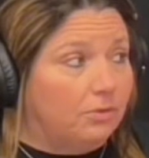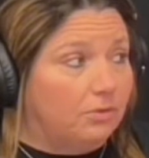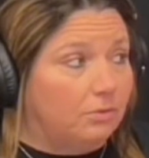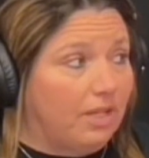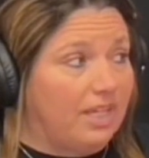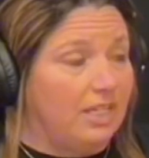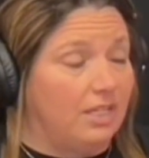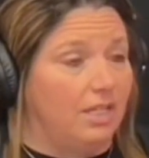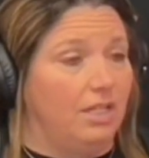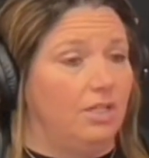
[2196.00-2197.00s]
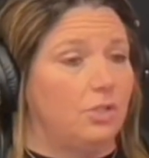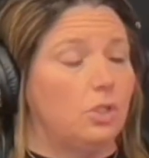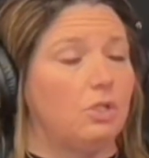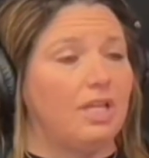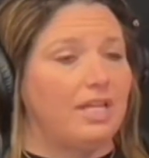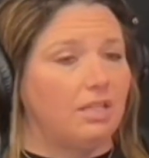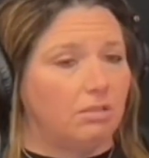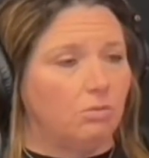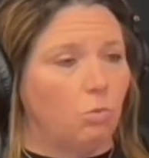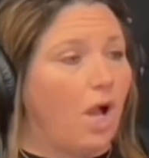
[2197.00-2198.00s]
Right? So, like,
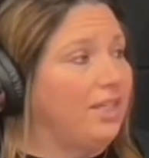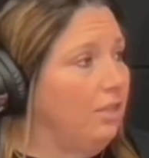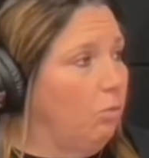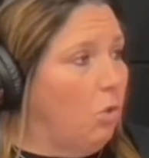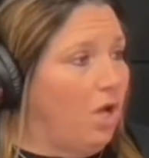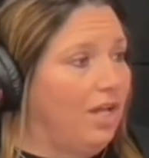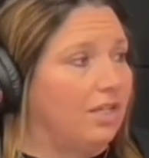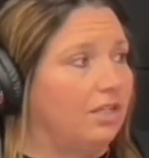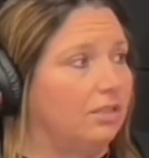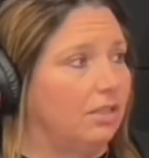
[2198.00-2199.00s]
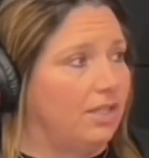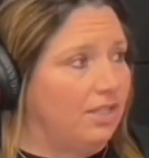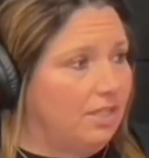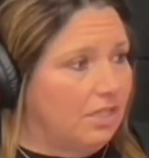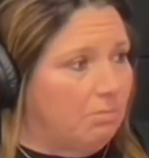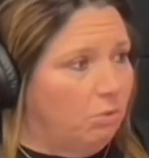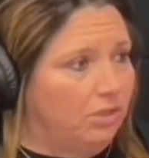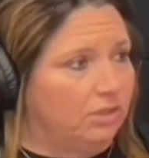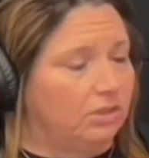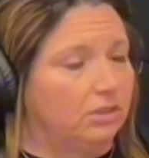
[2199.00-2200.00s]
walking the walk, I think, is
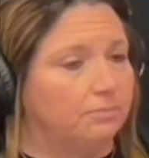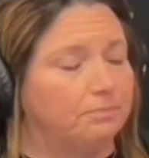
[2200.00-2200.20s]
important.